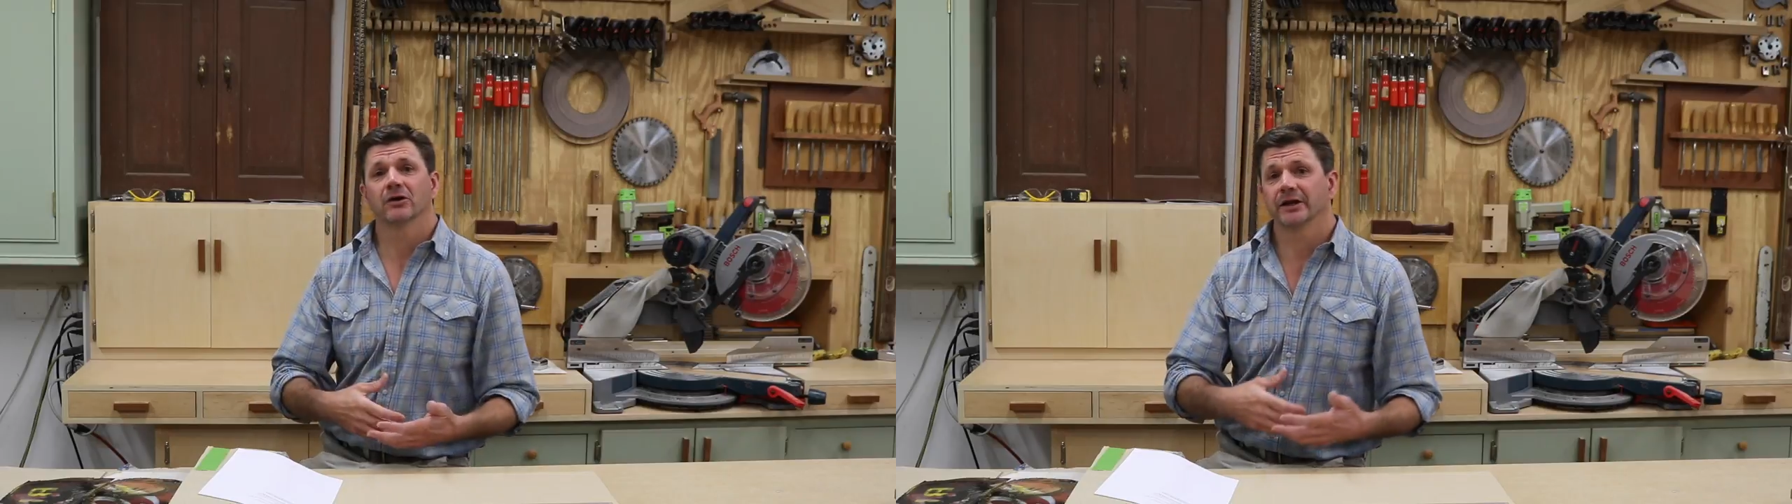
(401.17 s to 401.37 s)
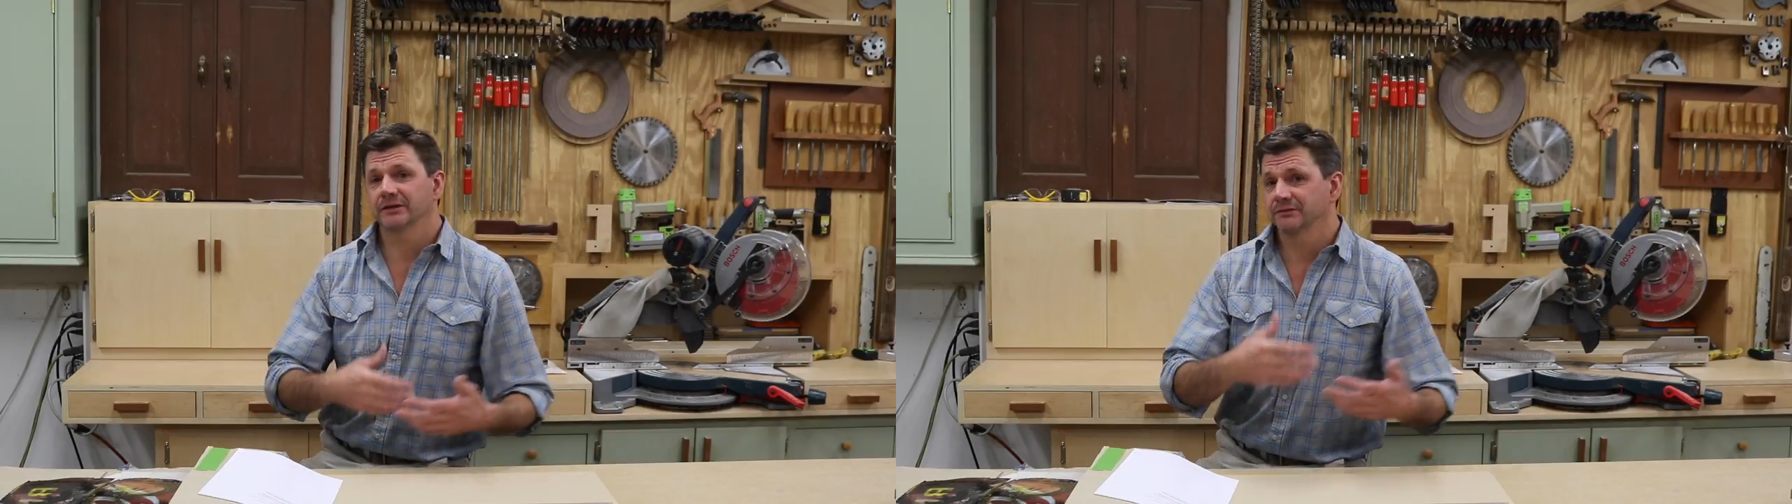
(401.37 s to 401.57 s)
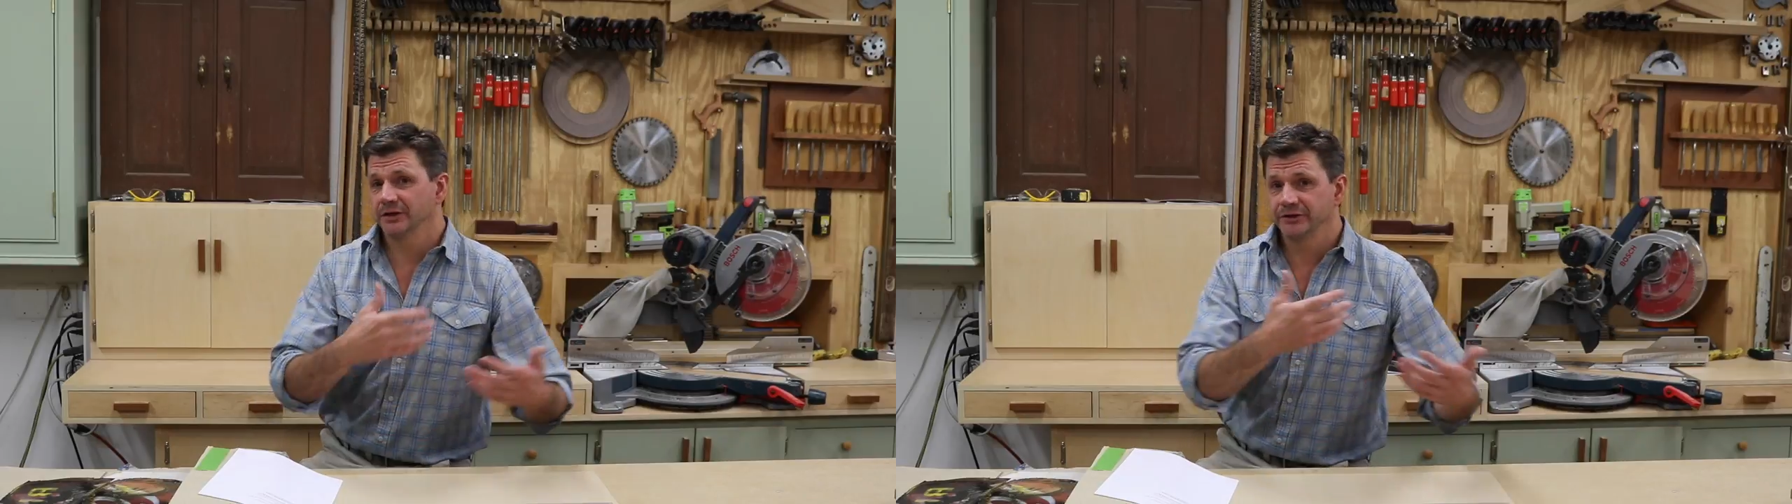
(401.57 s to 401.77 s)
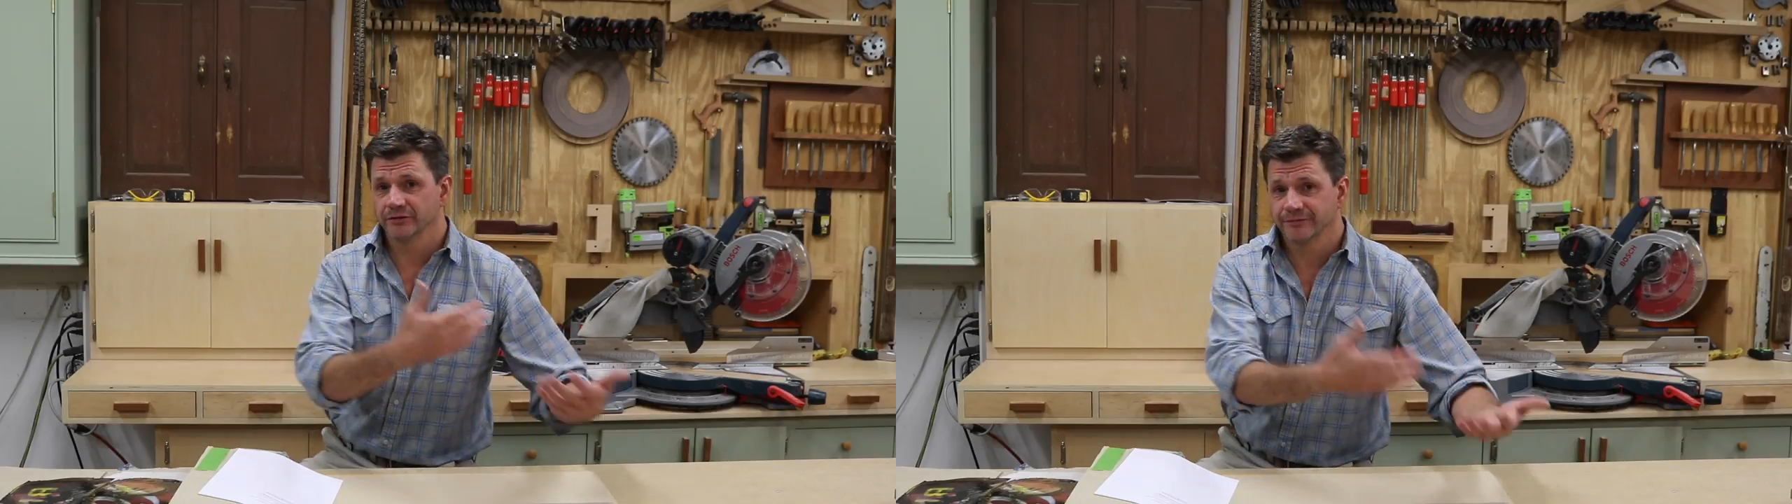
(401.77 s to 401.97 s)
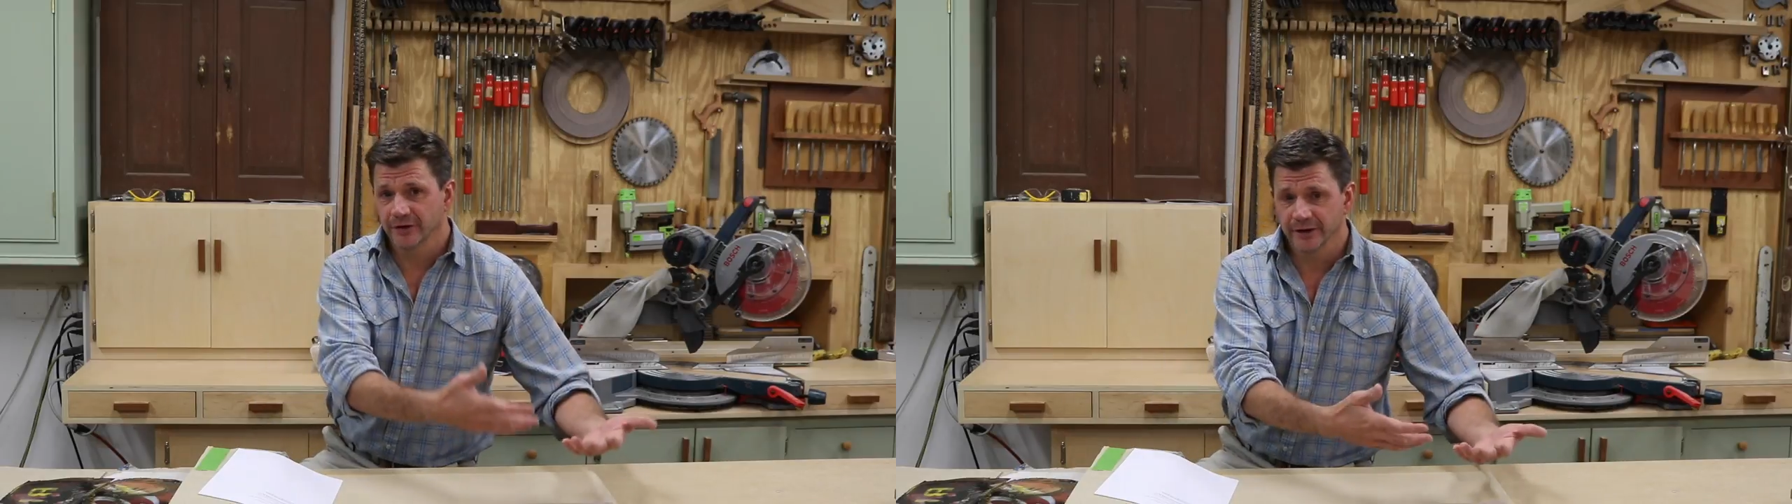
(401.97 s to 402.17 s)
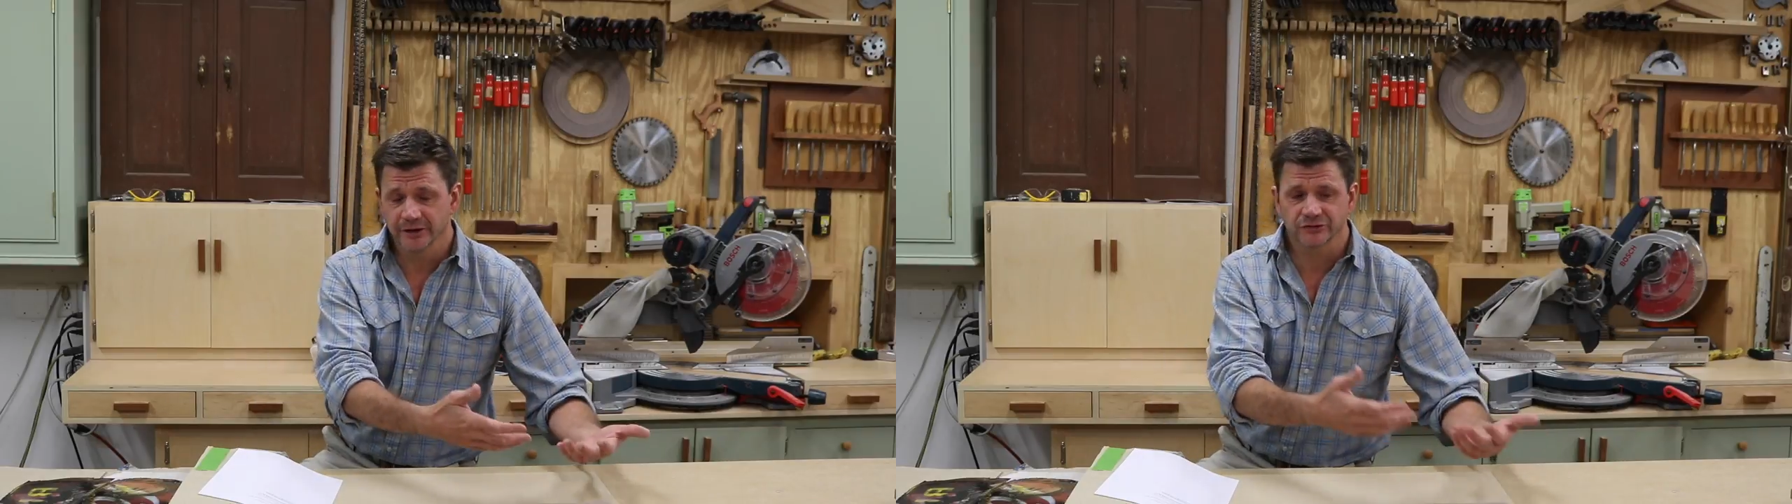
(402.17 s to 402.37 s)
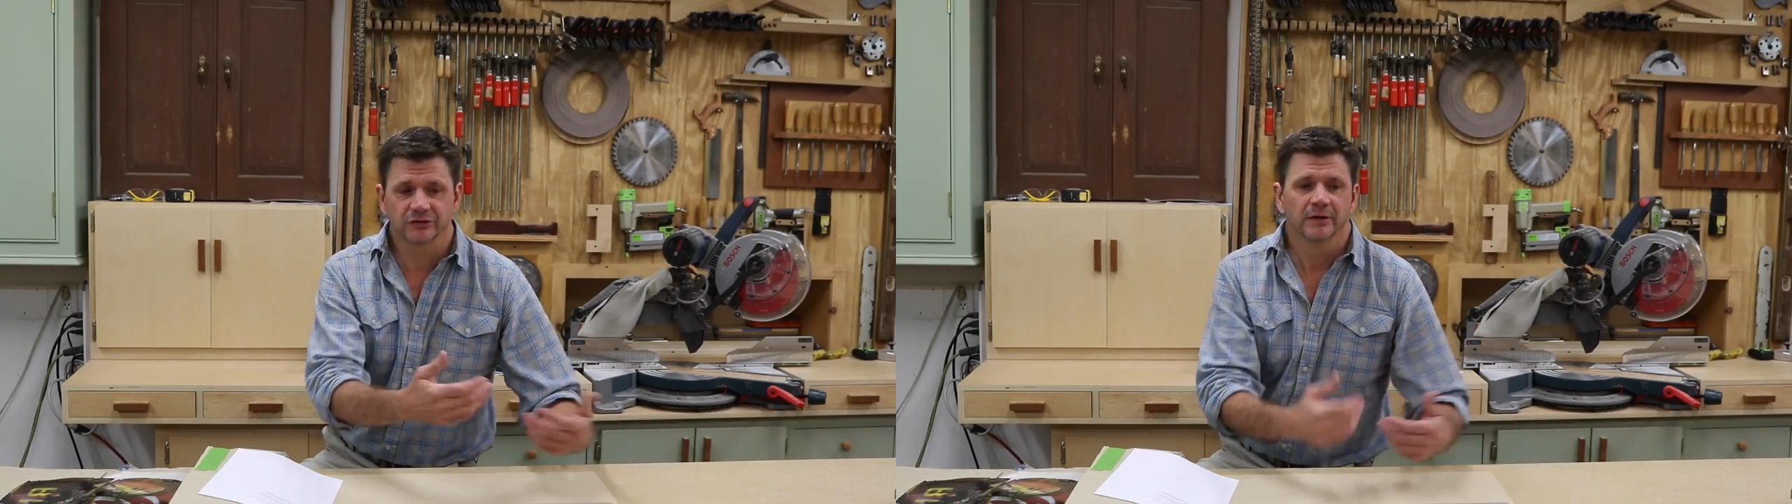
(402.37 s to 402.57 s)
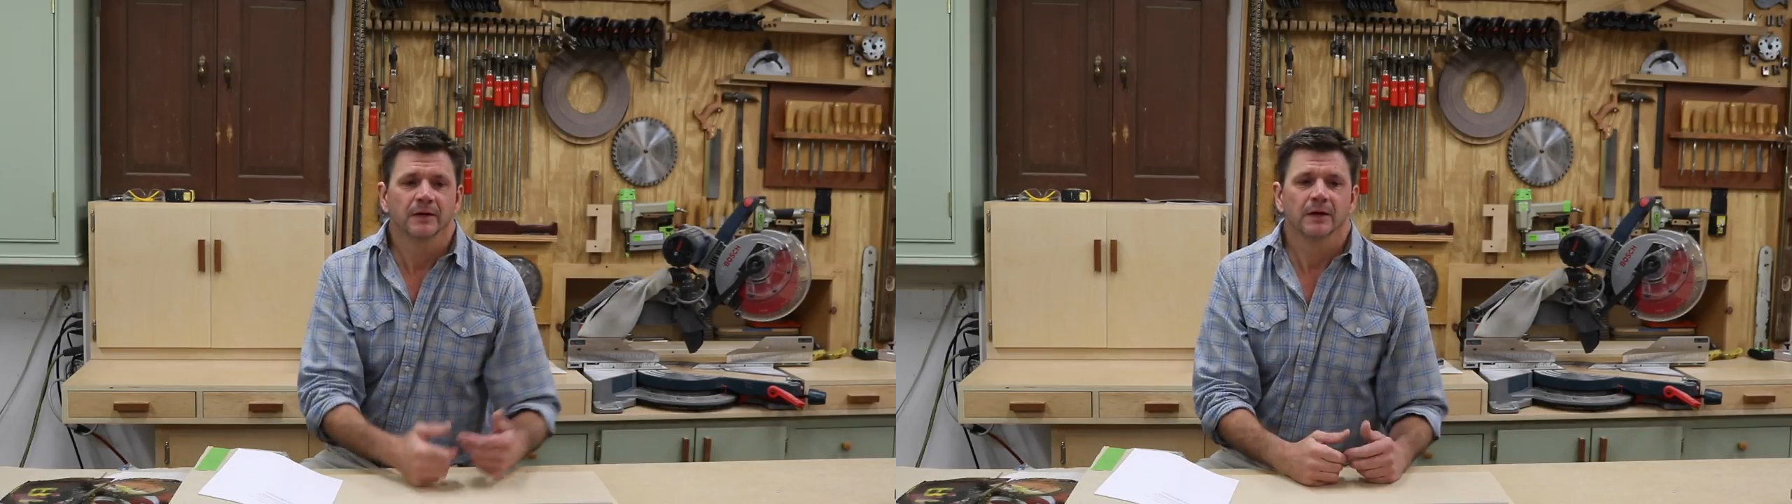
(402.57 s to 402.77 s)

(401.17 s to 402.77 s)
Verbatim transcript: like in your furnace